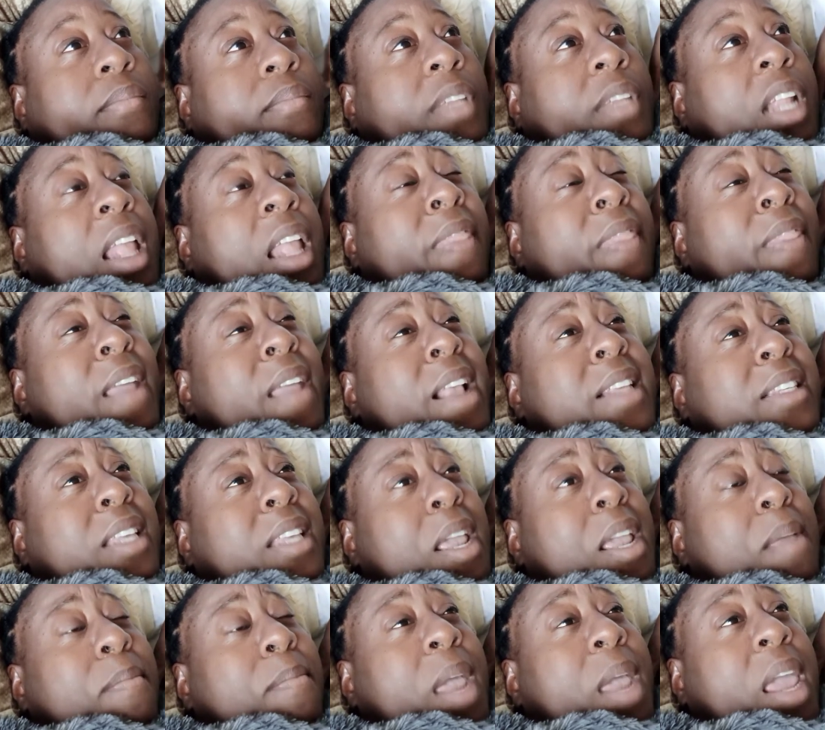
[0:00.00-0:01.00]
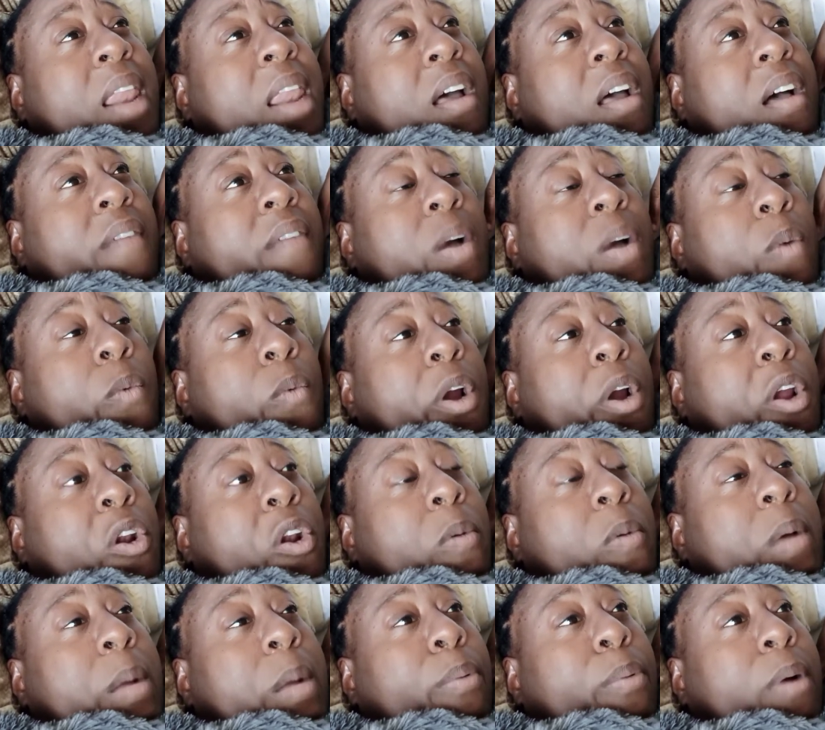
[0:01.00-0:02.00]
Things are getting paid off. I'm working on
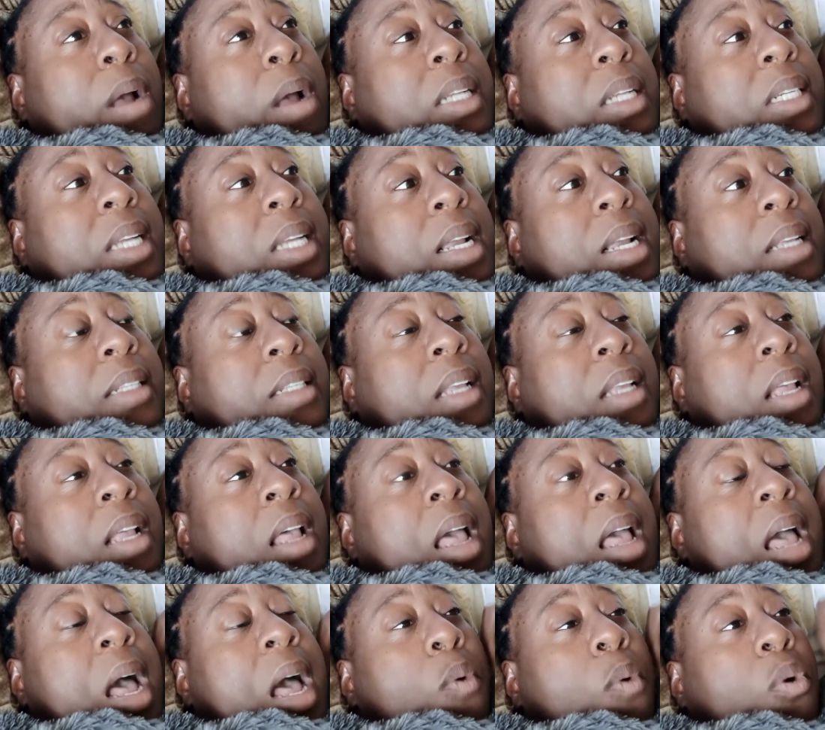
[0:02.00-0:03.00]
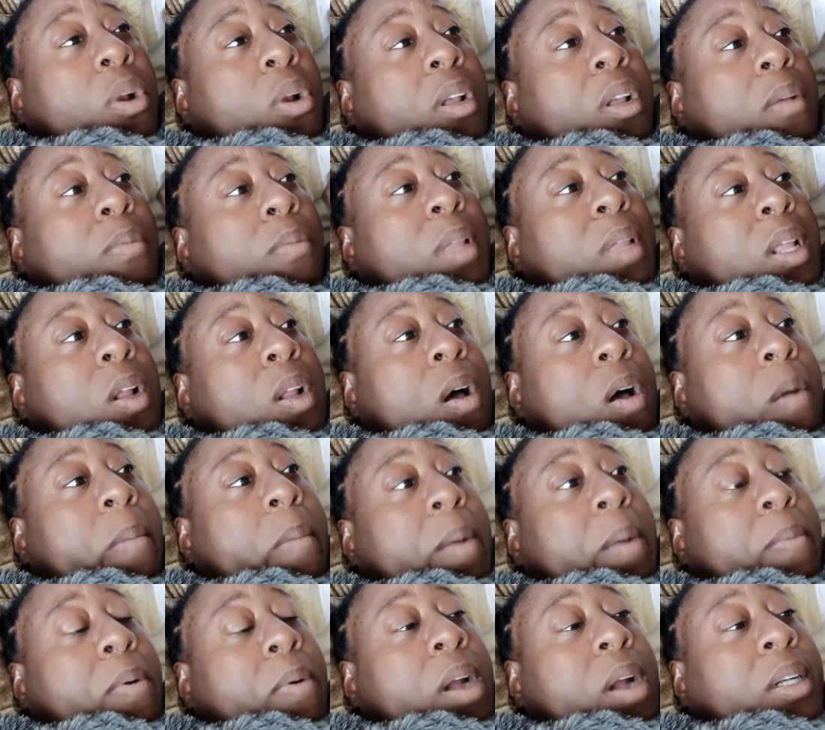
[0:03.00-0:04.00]
my projects. I want to complete all my
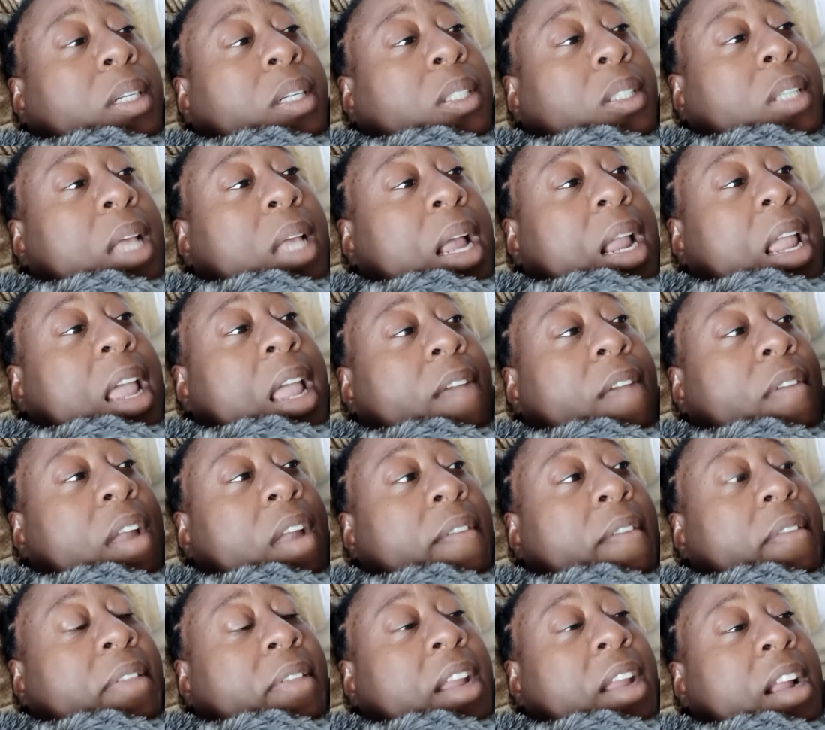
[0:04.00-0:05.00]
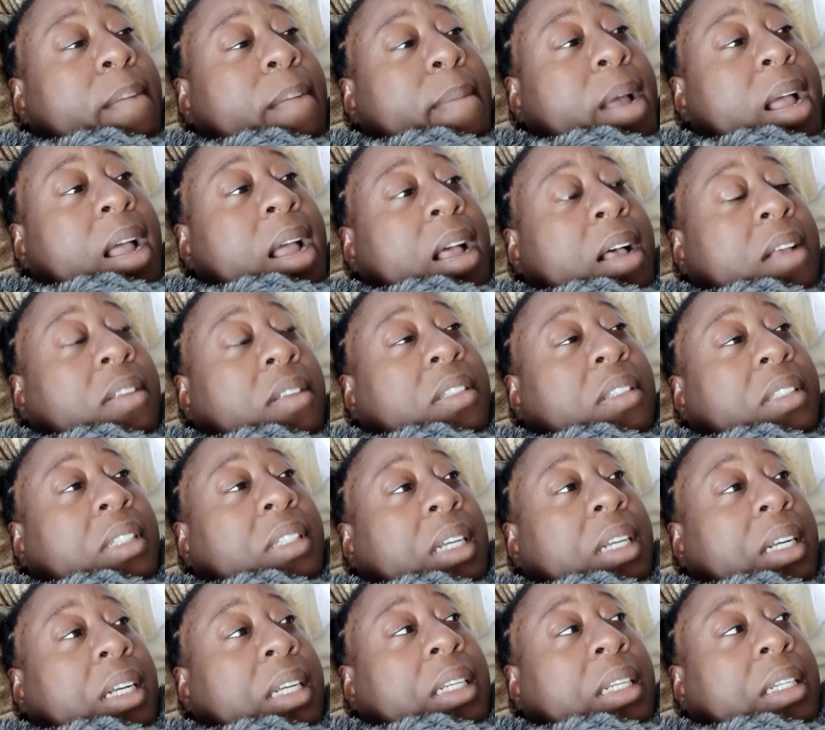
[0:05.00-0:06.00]
projects so I can have everything in my house
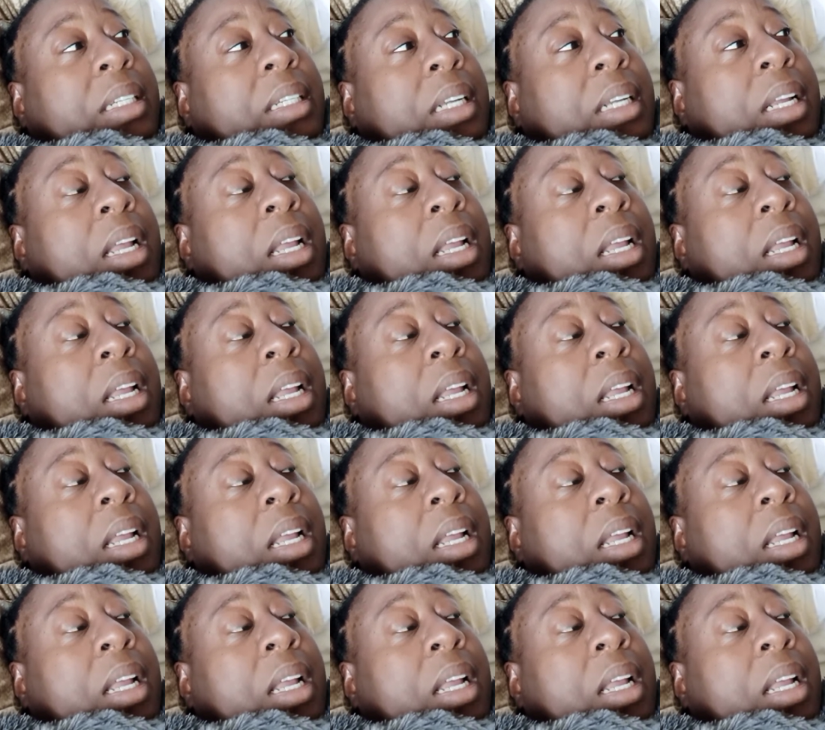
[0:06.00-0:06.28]
done.